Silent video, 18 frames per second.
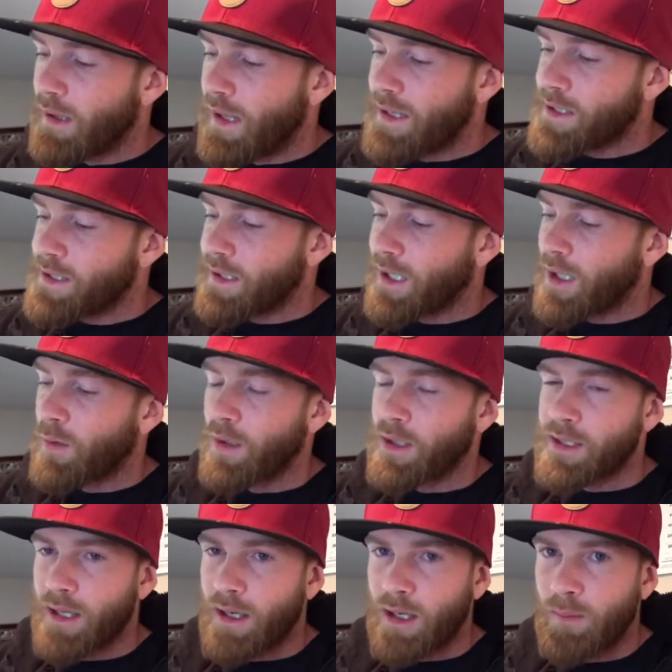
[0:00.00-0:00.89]
last thing I
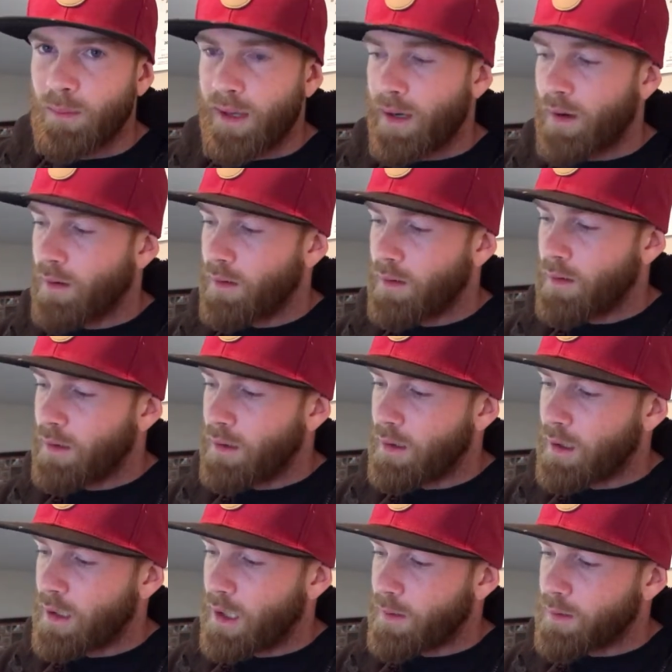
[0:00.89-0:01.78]
want to talk about,
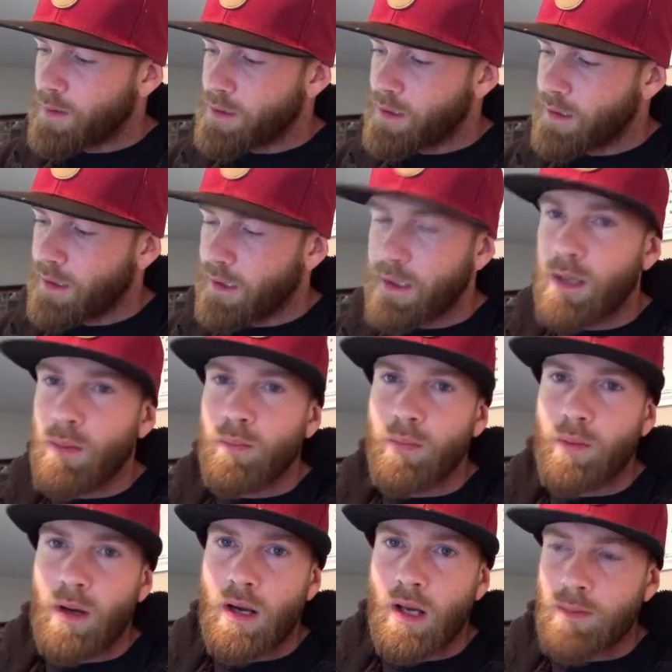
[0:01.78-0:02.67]
because it did
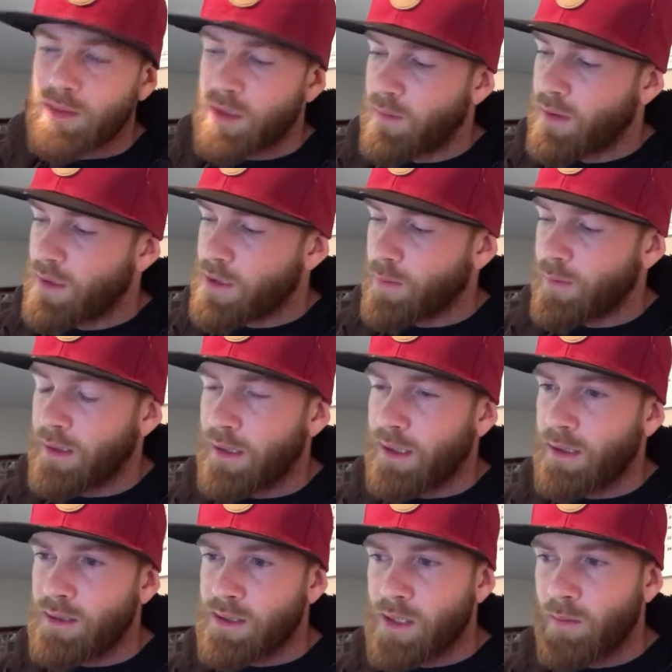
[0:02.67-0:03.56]
get brought up to me this
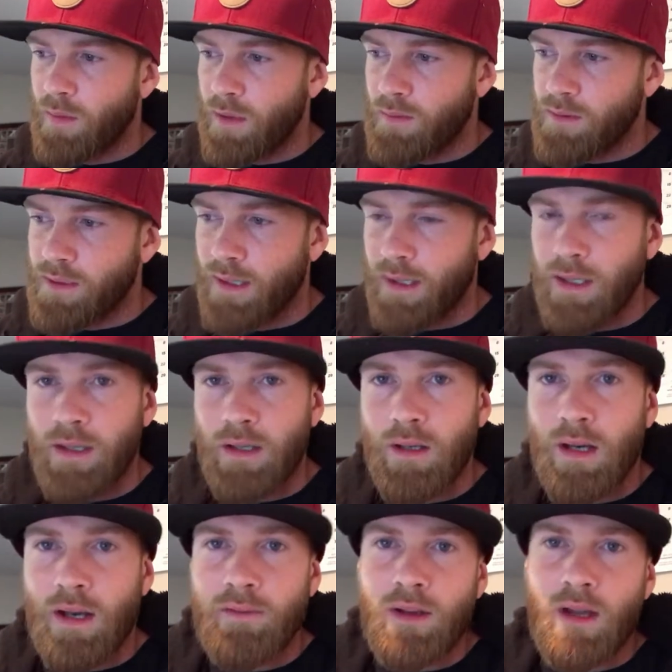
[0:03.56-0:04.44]
weekend. Somebody was like,
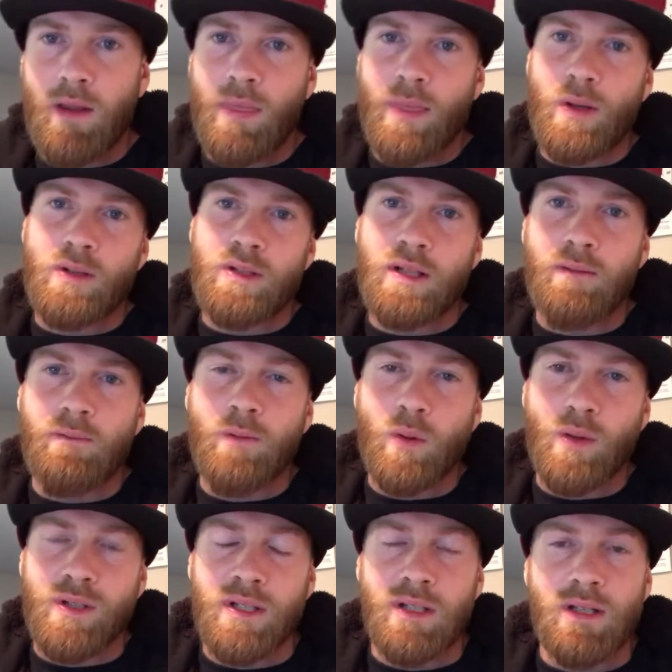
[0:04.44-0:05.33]
I've got 13,
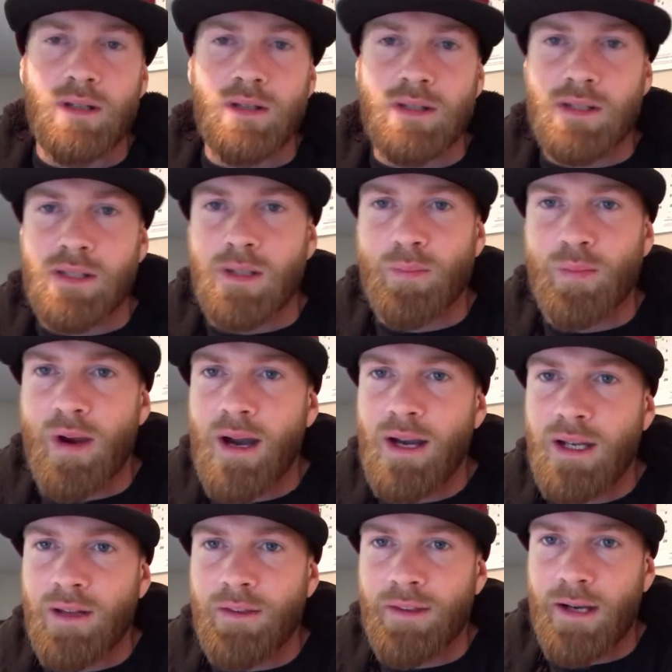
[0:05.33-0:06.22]
14 years of
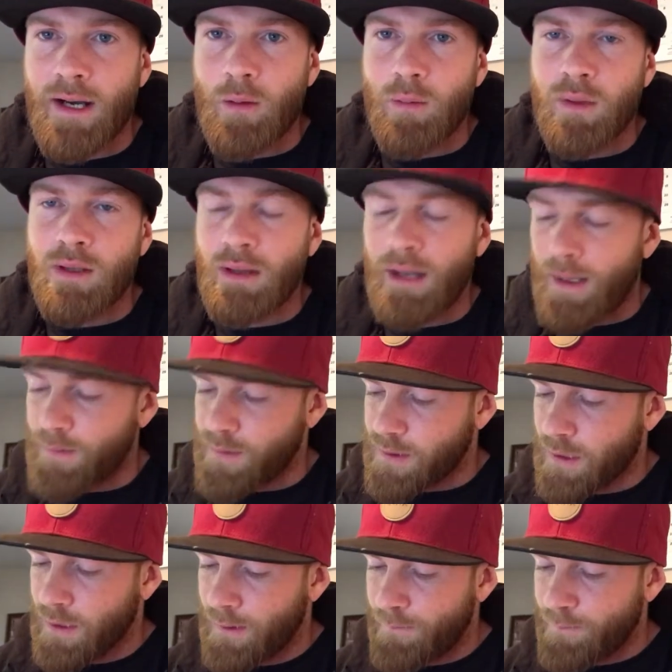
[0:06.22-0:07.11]
sobriety and then I
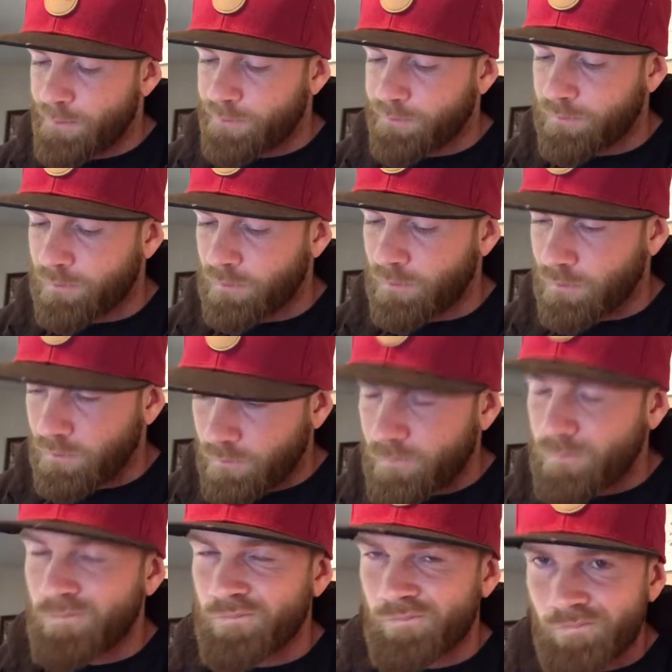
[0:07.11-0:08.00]
relapsed.
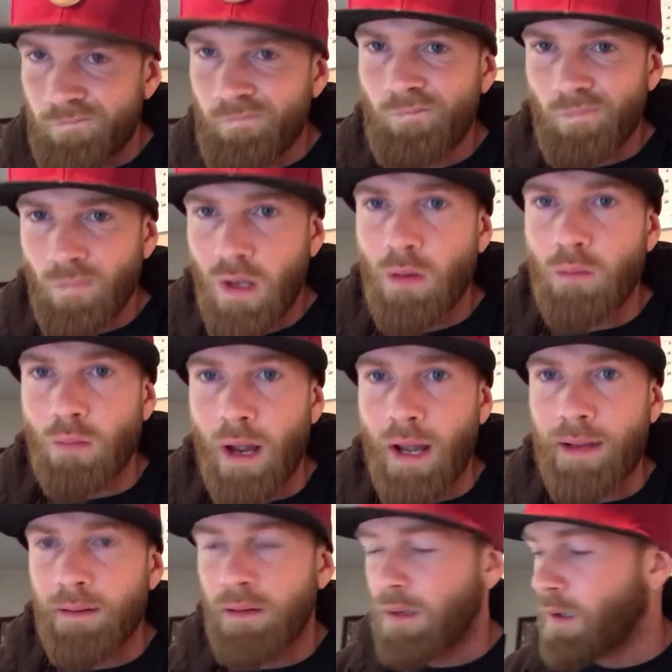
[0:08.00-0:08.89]

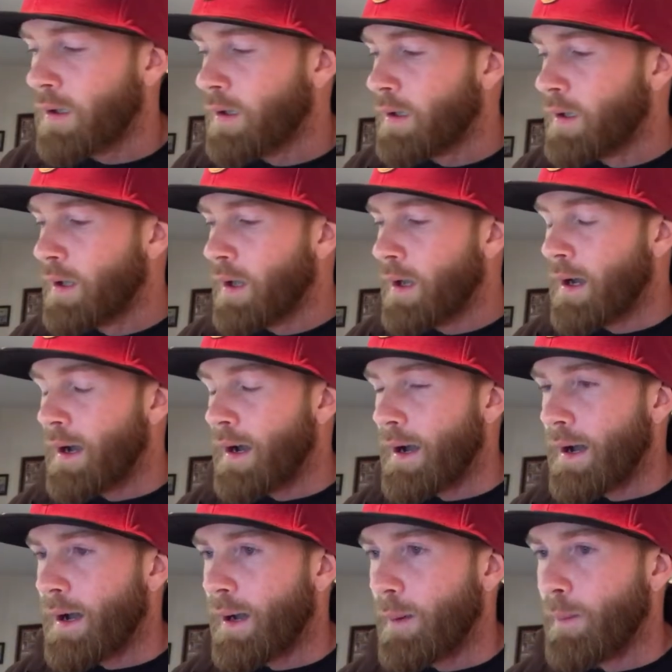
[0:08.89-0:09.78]
Right.
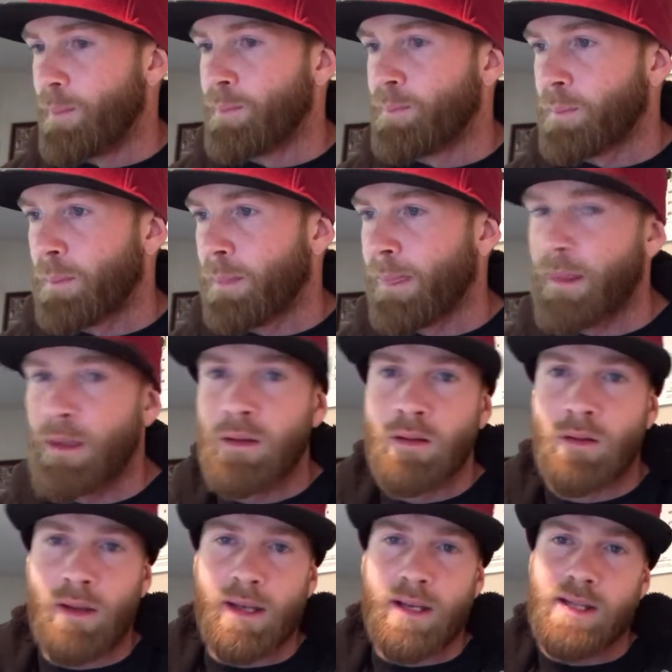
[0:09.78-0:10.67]

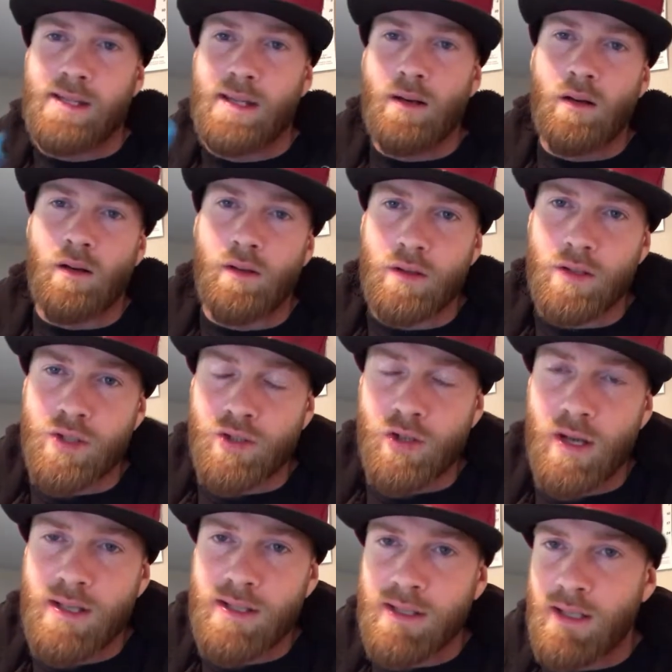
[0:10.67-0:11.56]
Like I said earlier,
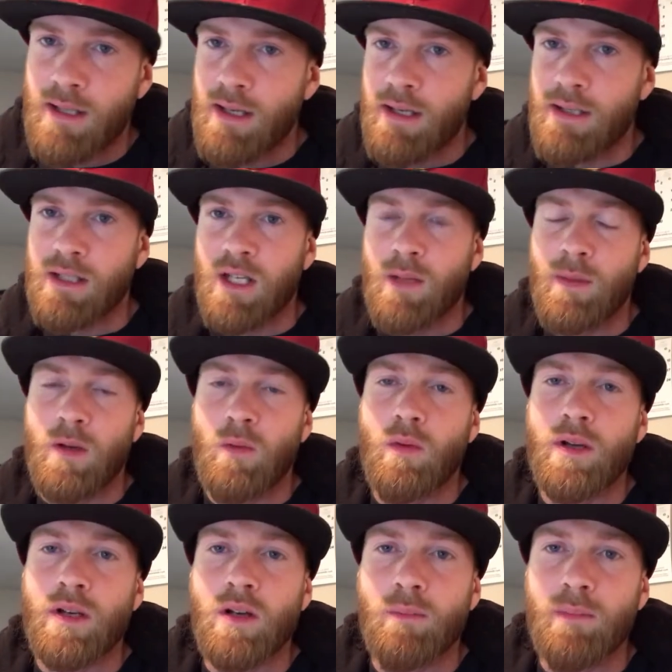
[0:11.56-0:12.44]
stress is going to be
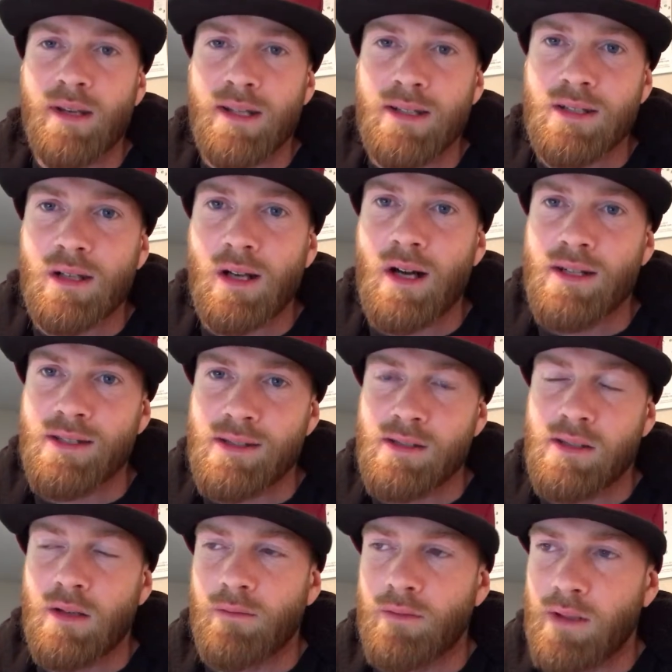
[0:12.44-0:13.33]
one of your biggest
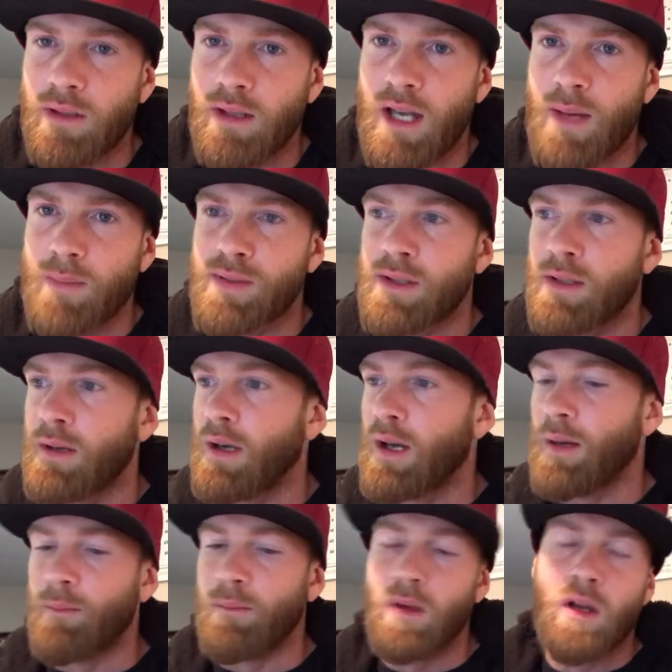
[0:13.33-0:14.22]
causes of relapse.
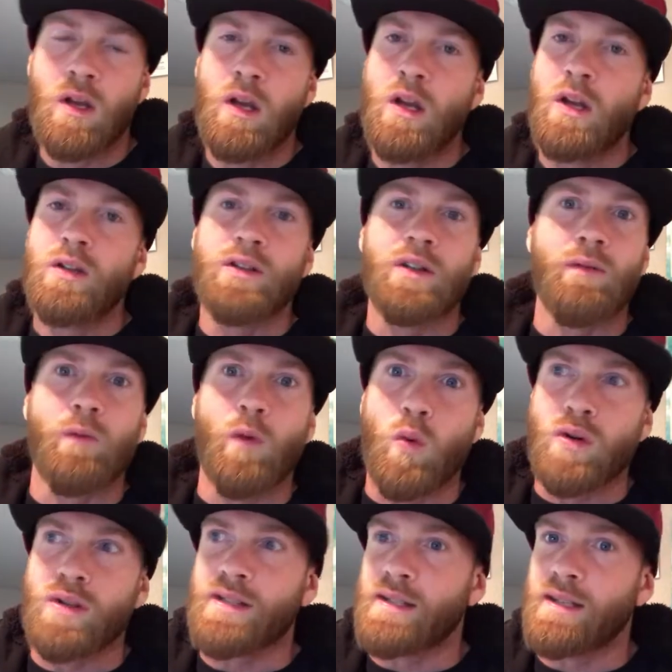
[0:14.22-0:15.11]

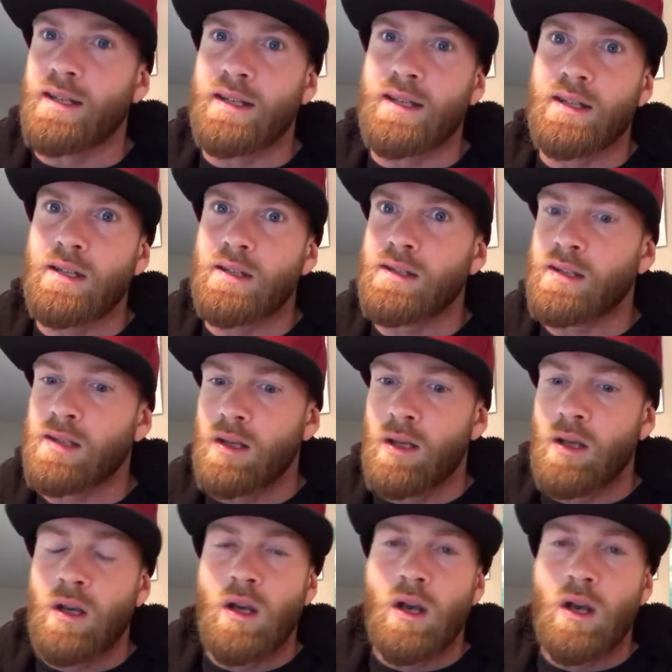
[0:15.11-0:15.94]
Divorces,